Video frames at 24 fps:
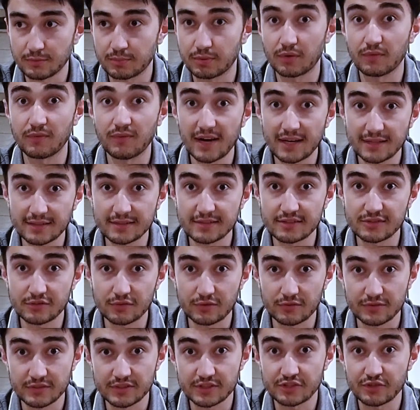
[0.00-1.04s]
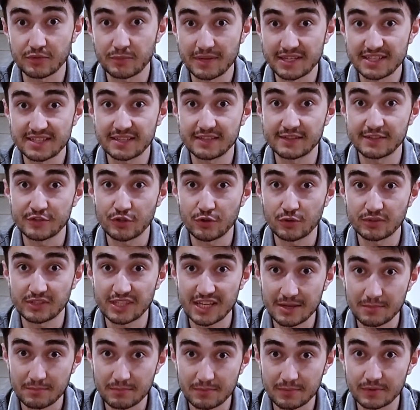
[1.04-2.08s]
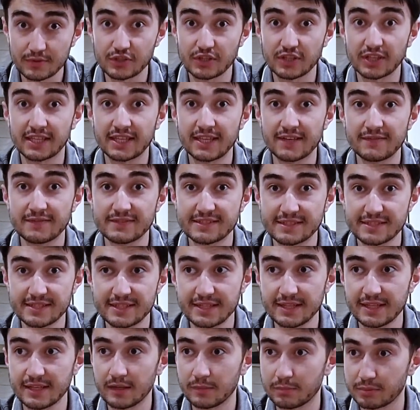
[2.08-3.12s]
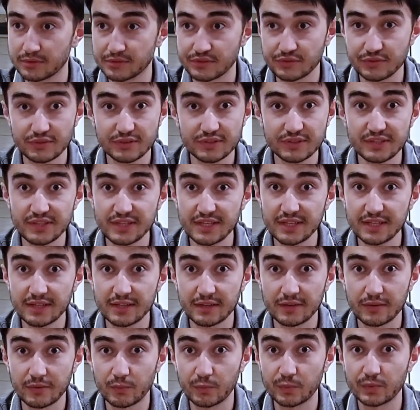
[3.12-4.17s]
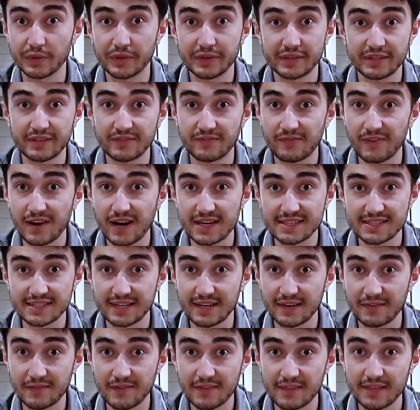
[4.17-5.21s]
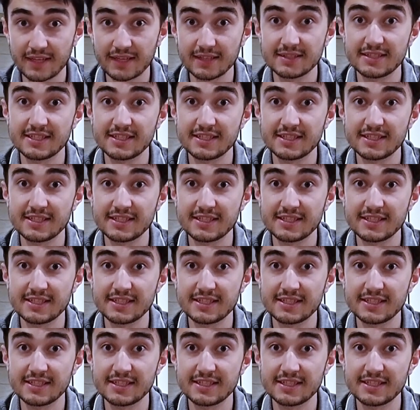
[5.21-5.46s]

provide the service. So basically Geotab gives the opportunity, device and everything.